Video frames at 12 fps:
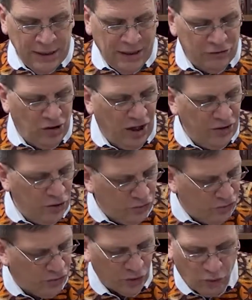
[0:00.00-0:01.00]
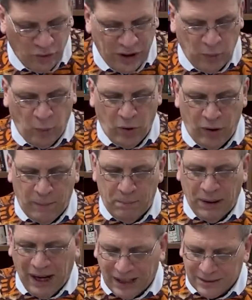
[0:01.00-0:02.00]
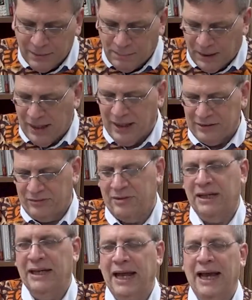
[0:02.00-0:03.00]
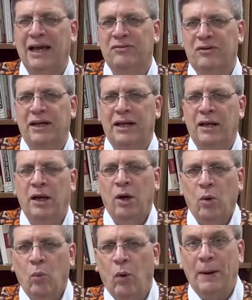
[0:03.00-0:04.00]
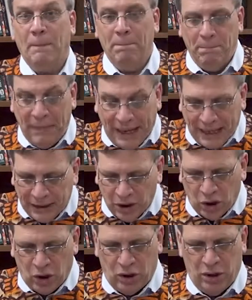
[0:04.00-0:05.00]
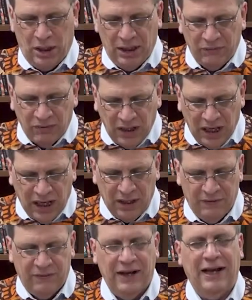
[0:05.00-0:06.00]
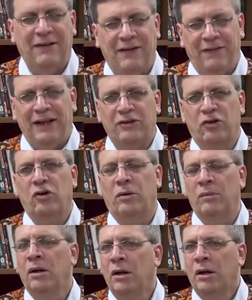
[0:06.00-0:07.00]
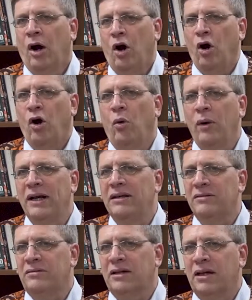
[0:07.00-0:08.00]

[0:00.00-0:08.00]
Now, John uses the Greek word potapos in asking what manner of love. And, and that term always